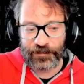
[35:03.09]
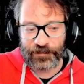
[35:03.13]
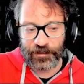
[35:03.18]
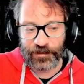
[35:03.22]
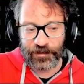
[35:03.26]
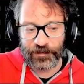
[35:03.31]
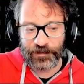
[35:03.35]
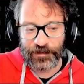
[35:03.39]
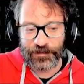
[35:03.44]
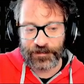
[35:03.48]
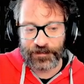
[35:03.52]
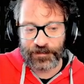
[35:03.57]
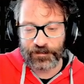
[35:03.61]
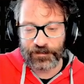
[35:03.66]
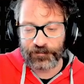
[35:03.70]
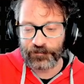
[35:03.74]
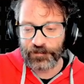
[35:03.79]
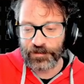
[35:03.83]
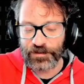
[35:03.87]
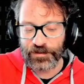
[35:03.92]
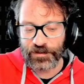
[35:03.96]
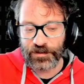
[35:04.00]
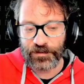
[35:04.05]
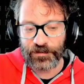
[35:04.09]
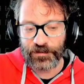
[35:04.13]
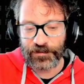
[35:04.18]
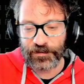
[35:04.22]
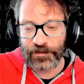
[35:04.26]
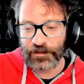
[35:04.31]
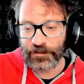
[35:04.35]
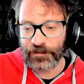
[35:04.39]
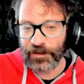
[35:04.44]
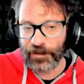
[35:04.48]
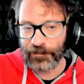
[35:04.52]
So that's going to reduce
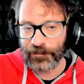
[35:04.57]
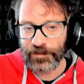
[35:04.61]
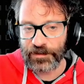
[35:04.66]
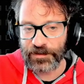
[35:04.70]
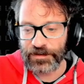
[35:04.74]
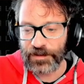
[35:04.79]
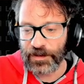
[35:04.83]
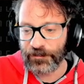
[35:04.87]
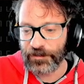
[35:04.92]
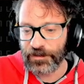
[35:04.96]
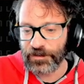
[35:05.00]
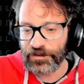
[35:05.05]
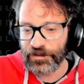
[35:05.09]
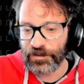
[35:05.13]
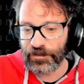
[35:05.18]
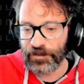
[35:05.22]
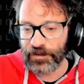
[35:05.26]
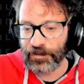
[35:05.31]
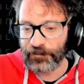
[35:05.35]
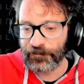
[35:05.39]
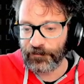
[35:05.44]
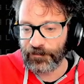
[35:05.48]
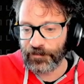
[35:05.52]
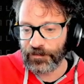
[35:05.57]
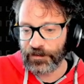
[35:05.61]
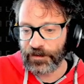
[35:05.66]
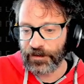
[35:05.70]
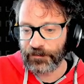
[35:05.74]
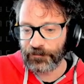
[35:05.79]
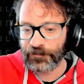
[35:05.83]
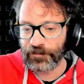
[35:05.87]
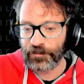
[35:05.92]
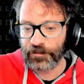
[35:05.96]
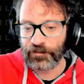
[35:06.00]
incoming damage on them for the
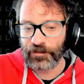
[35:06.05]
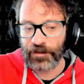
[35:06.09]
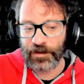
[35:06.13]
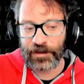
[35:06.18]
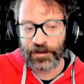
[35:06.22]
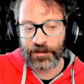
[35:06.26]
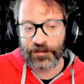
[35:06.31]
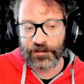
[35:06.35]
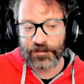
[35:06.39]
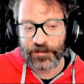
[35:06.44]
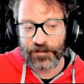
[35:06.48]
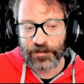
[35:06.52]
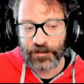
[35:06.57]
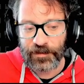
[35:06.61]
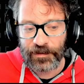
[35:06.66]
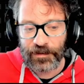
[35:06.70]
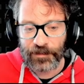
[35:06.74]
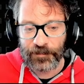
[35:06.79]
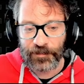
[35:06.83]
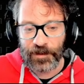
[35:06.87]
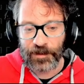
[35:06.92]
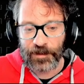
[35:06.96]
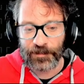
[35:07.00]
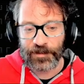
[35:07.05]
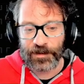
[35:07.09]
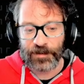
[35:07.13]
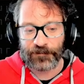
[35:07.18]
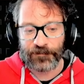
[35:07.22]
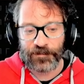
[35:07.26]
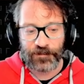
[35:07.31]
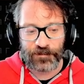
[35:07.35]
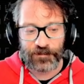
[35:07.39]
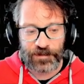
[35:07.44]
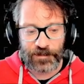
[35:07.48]
next few rounds by about
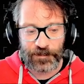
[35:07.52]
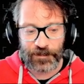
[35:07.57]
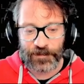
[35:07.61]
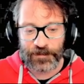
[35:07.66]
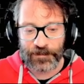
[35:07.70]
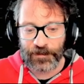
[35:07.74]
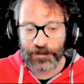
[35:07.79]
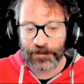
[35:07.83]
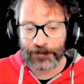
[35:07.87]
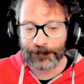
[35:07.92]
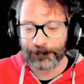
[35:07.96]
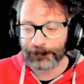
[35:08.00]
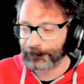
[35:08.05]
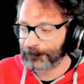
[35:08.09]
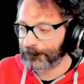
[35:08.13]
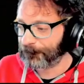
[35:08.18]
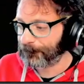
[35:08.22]
50%.